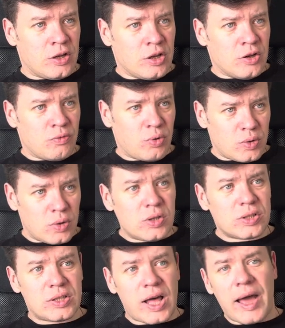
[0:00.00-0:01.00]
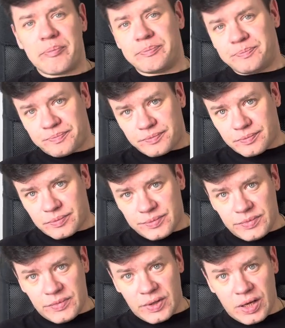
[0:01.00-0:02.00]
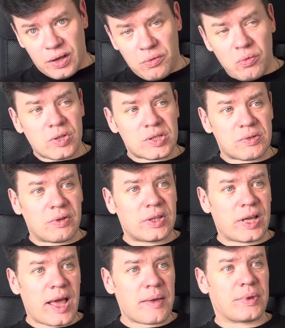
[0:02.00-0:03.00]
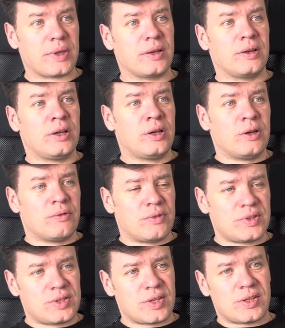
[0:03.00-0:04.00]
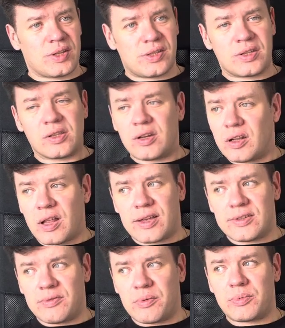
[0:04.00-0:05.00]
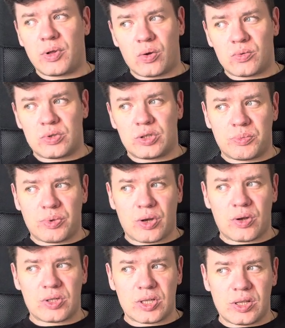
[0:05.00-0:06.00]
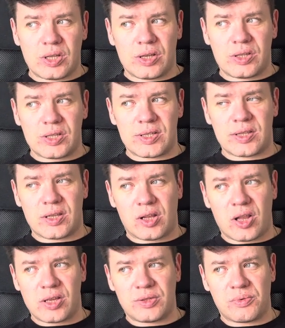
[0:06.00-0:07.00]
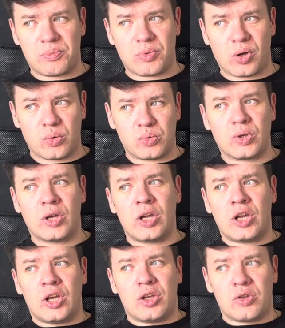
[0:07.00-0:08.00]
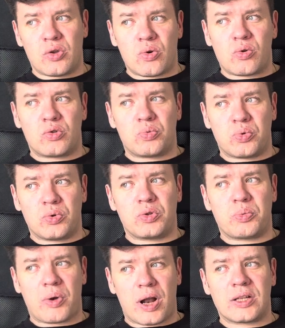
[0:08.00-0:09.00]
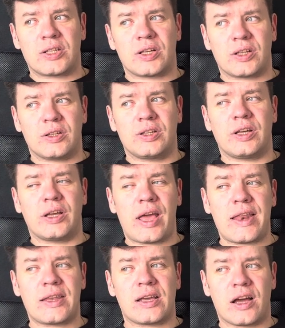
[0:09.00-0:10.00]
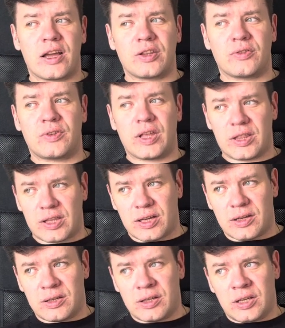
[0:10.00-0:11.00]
for a long time I was quite happy with the decentralized web nodes, because in the decentralized web node you could put practically any kind of data.